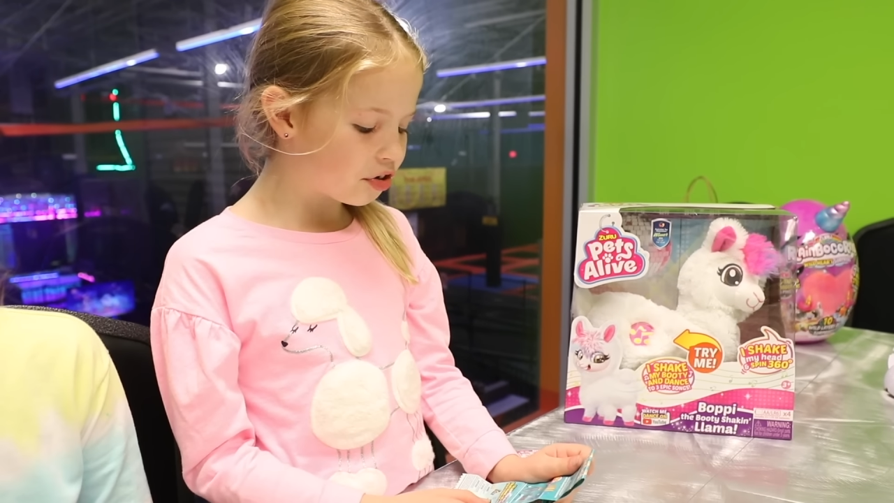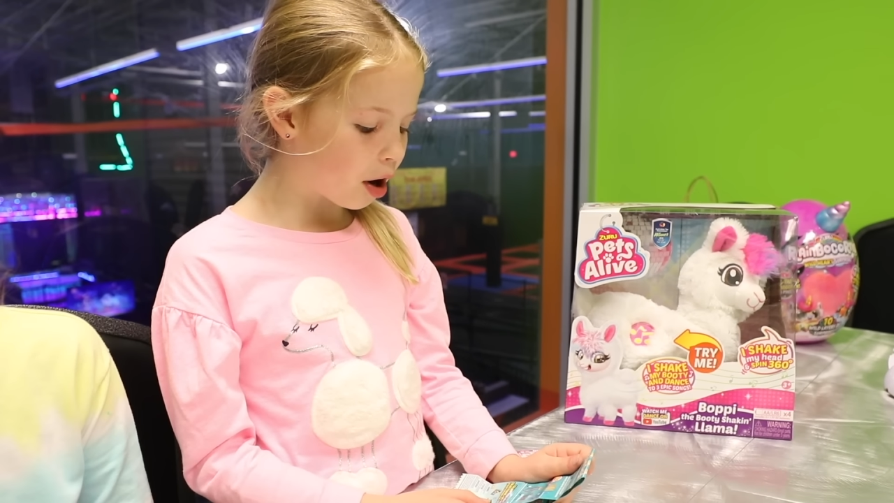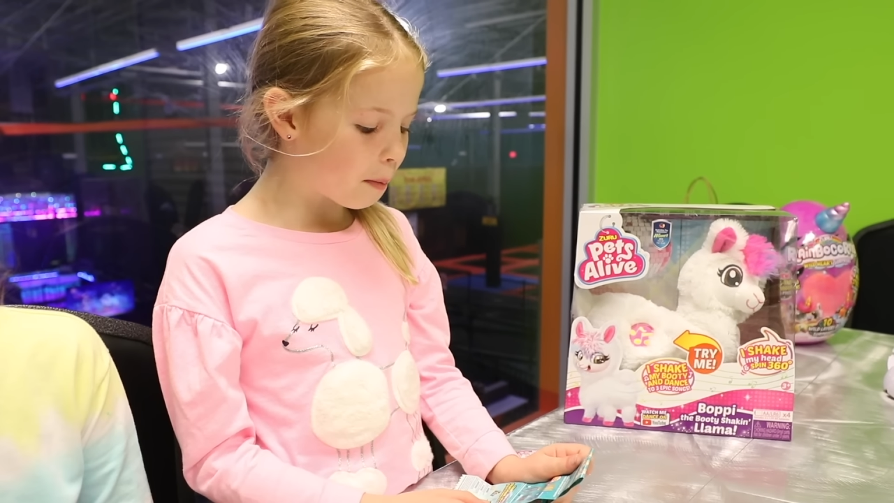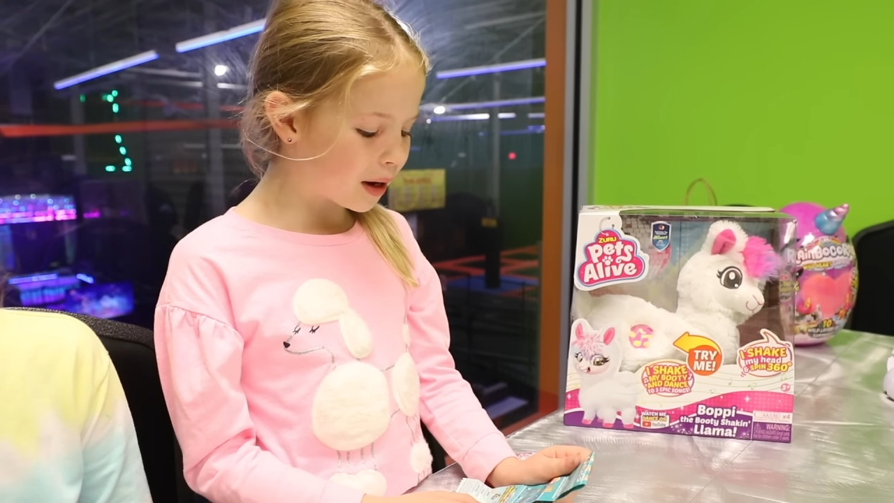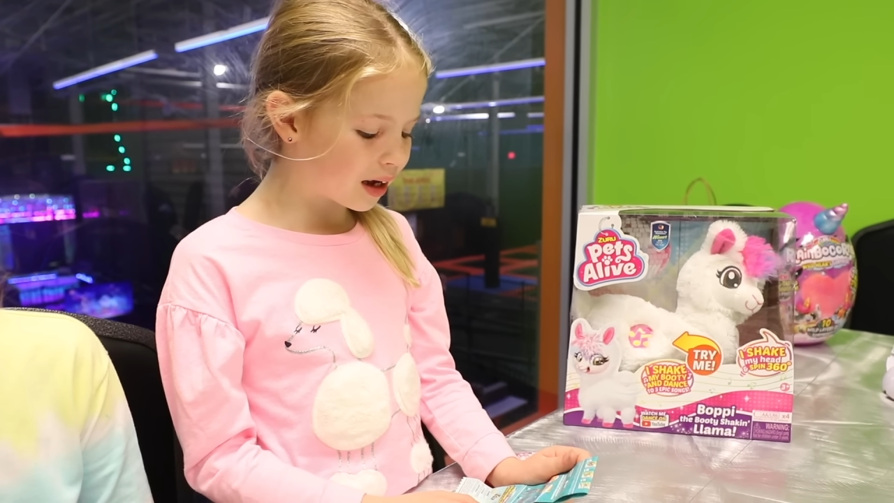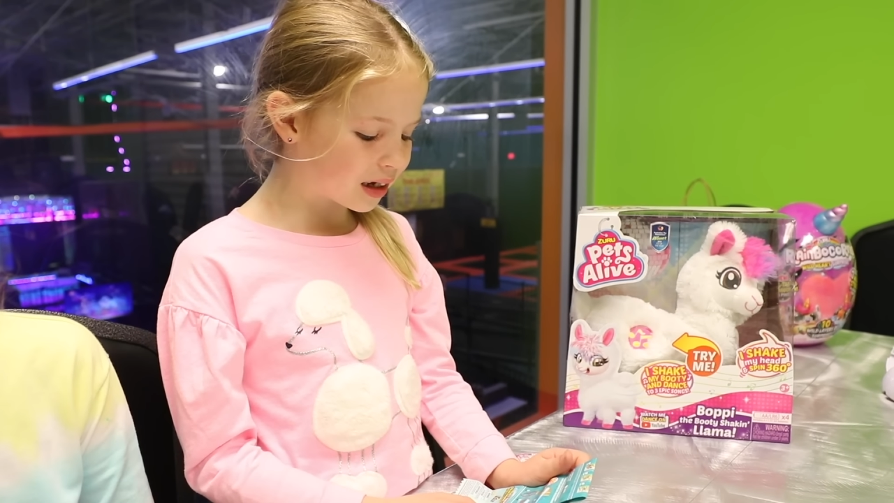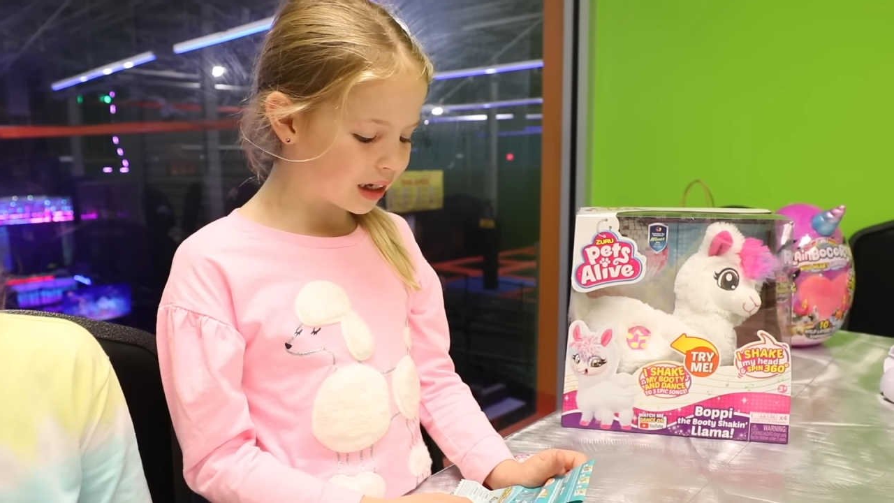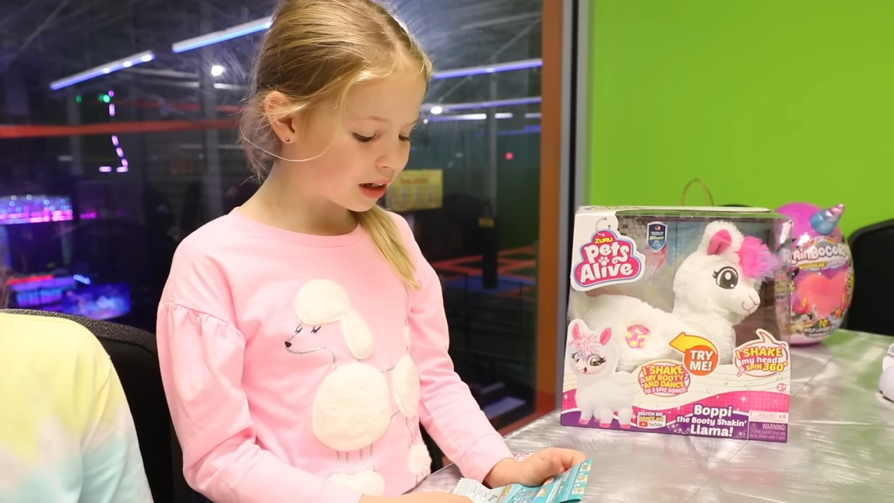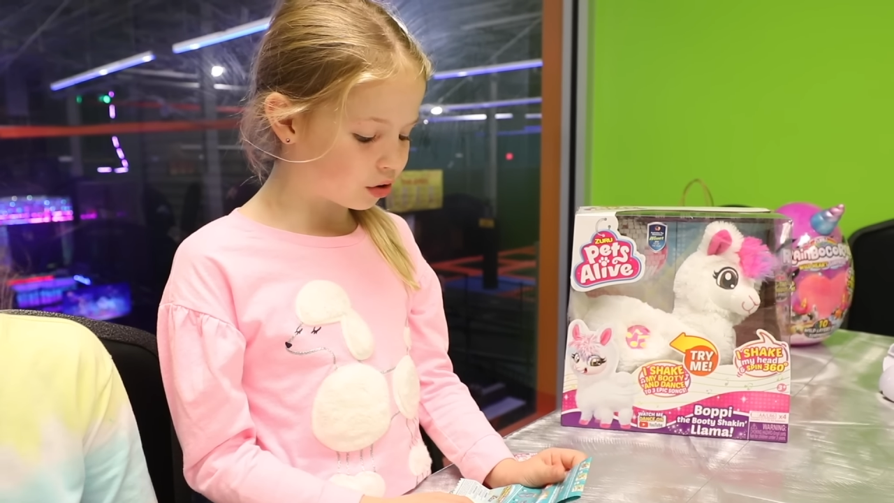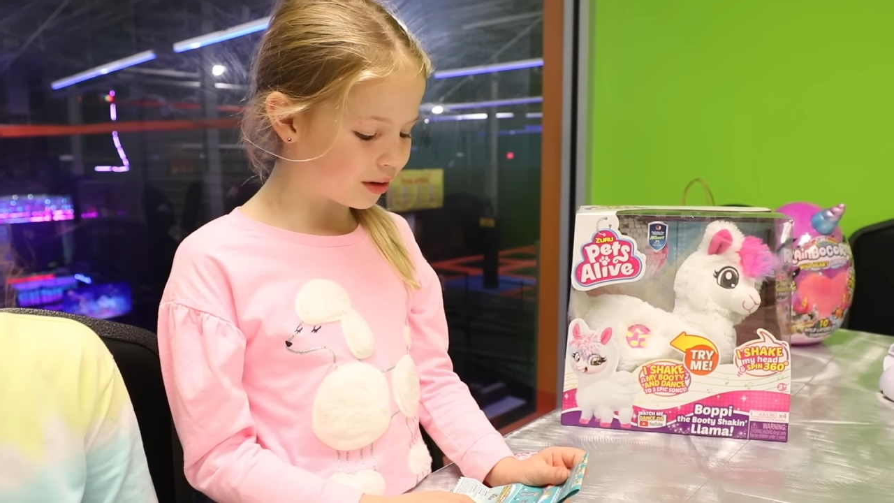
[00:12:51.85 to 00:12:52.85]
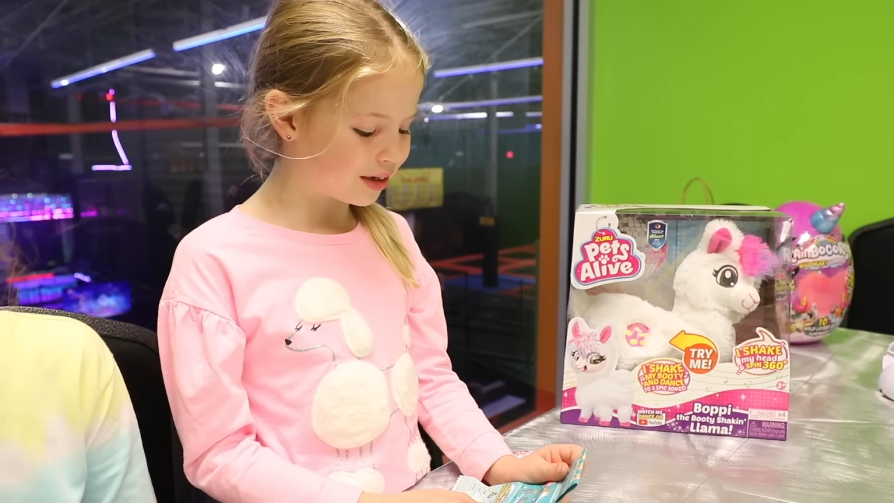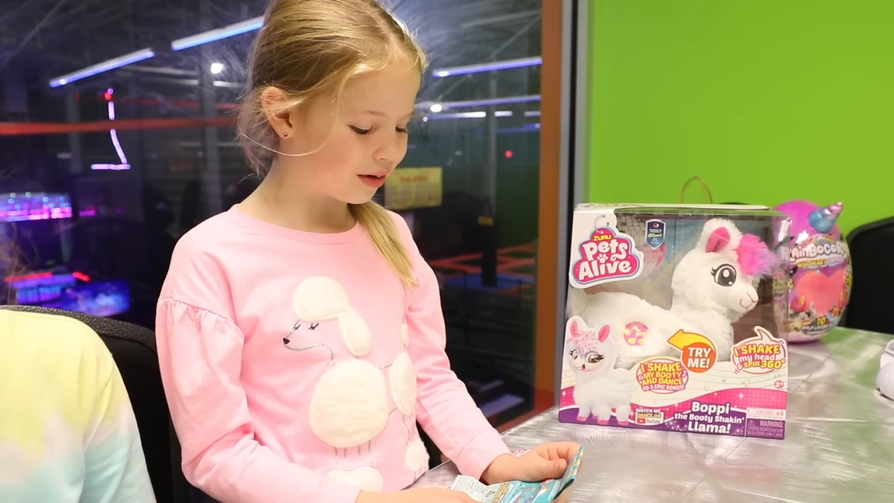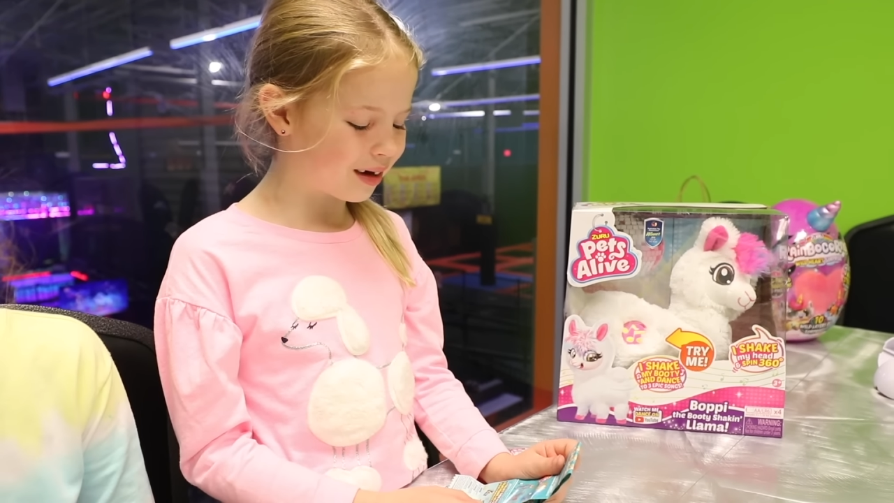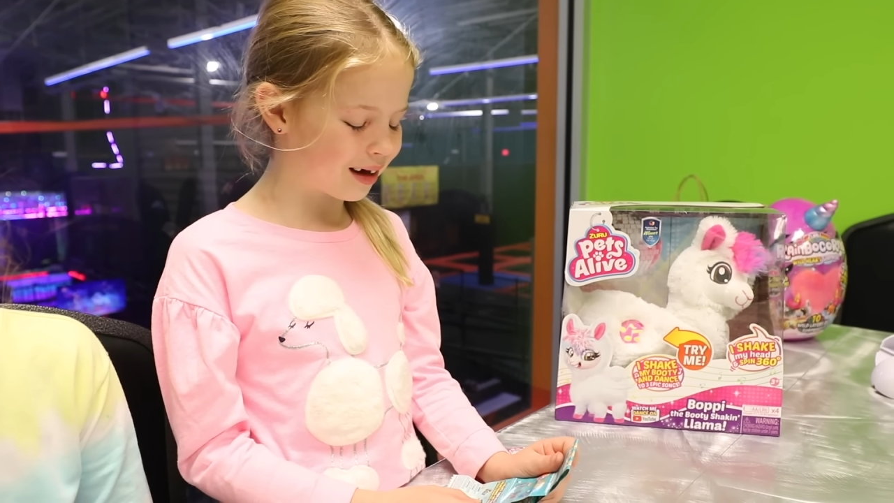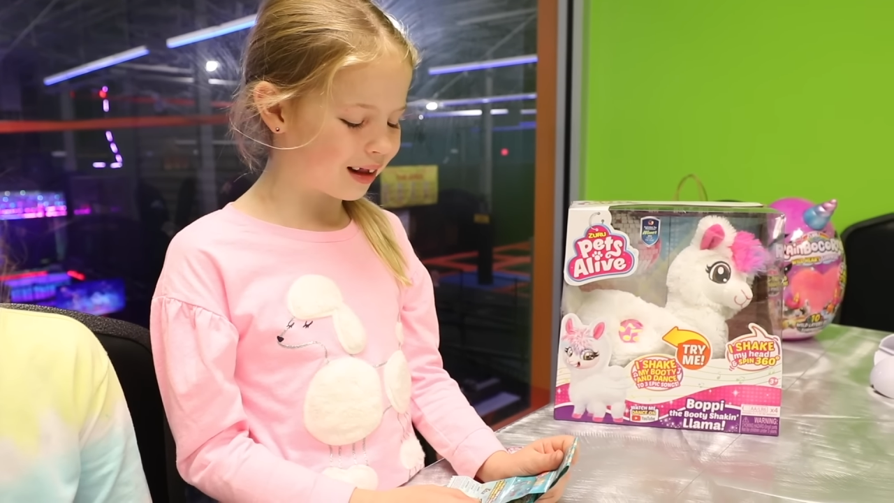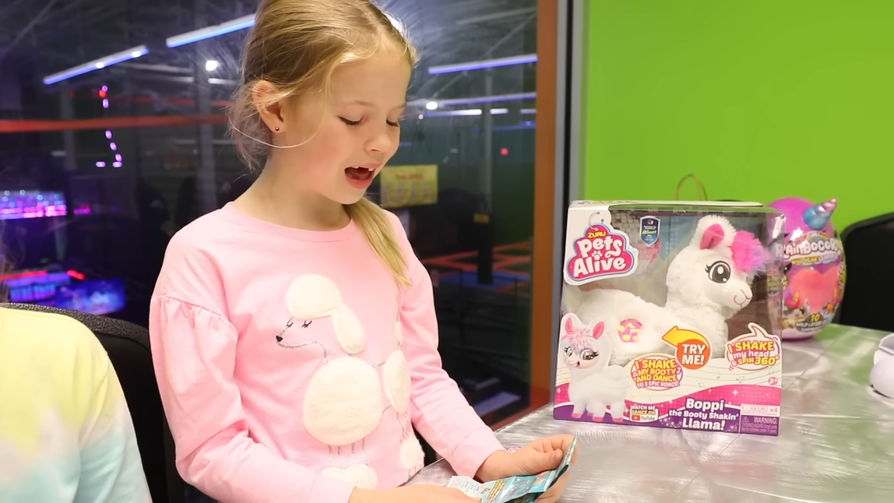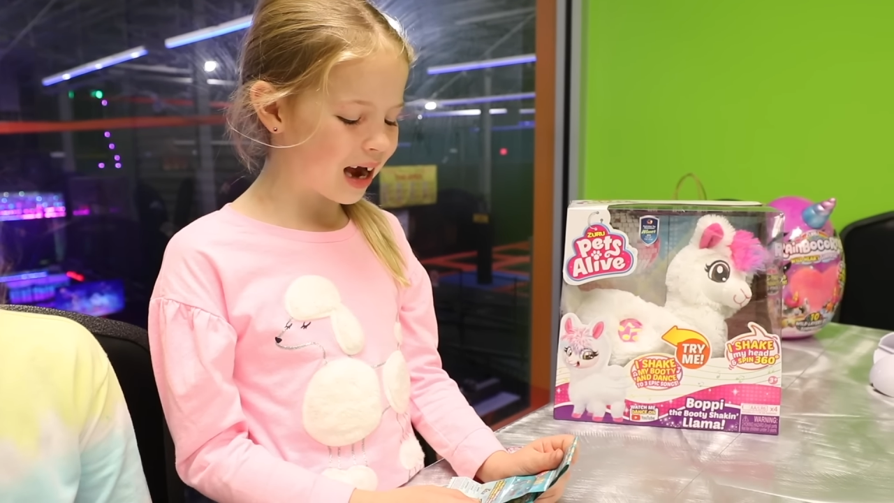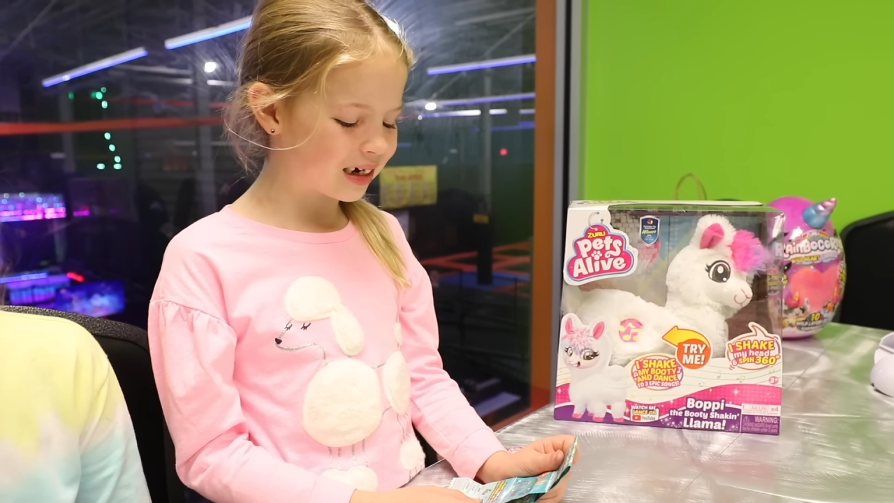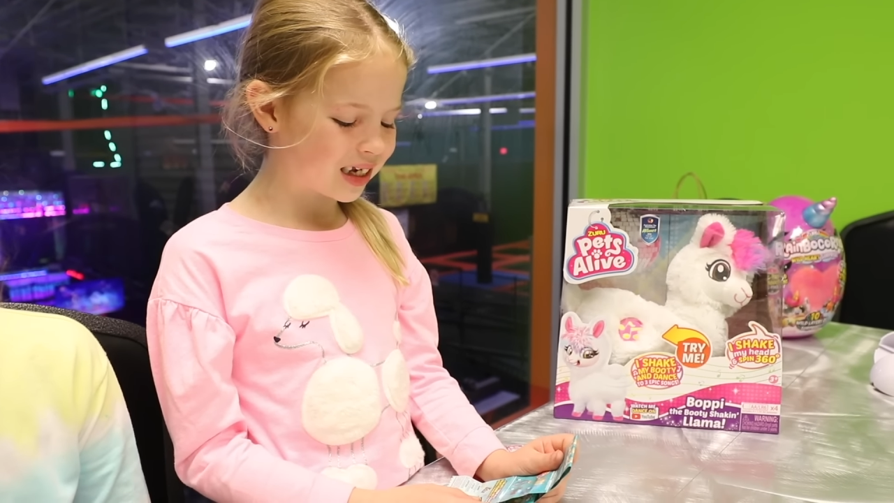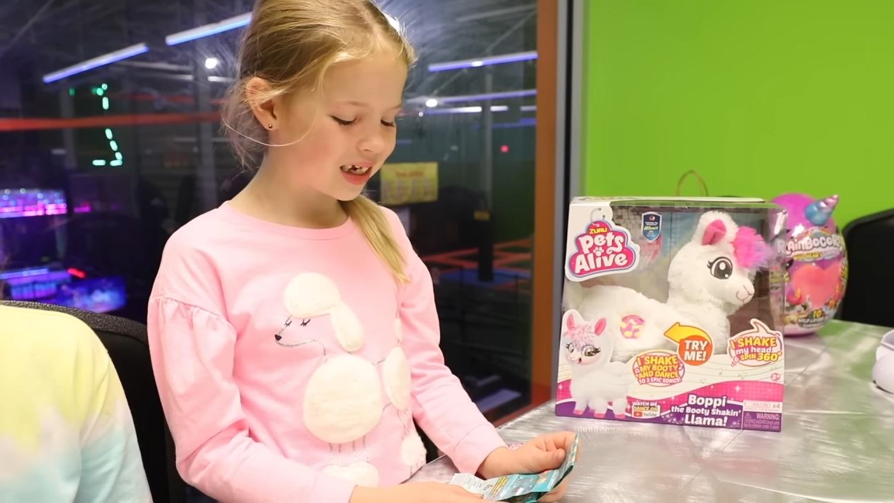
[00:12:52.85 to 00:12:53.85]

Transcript: shopping accessories you can collect.